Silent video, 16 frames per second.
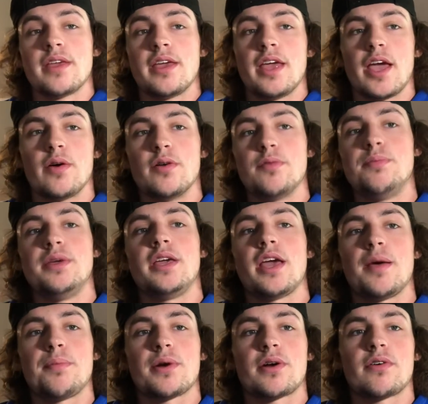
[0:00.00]
"It would be
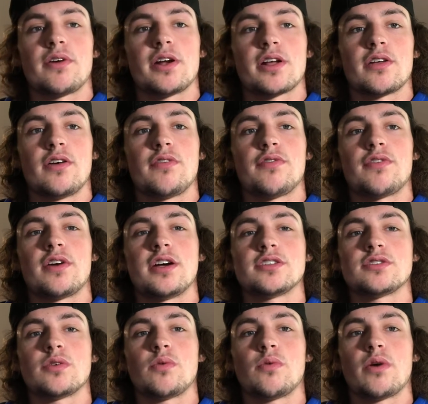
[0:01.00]
hypocritical for us
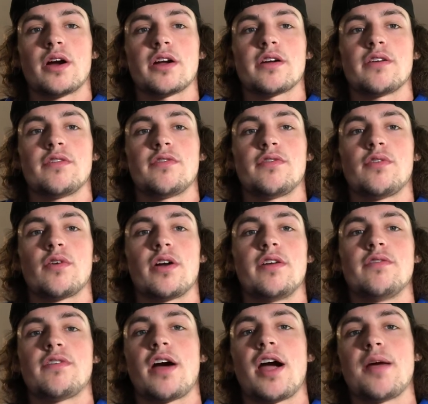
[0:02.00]
to work for
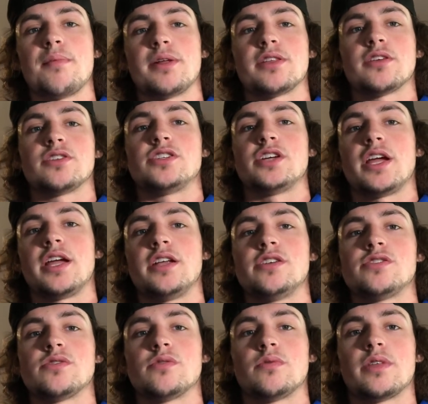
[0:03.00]
environmental
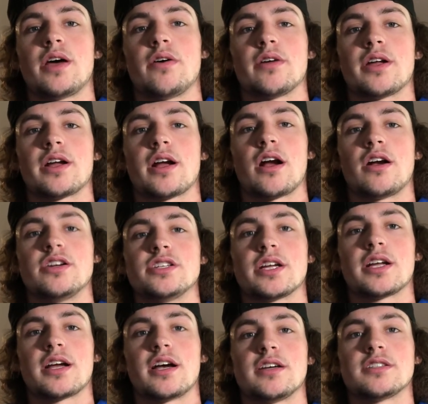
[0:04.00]
change without encouraging
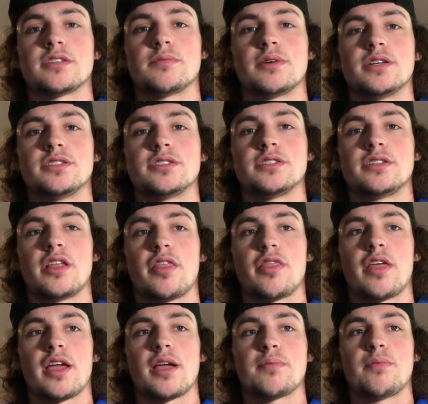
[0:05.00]
customers to
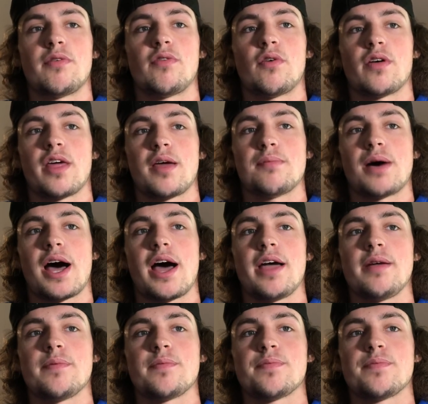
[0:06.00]
think before they buy."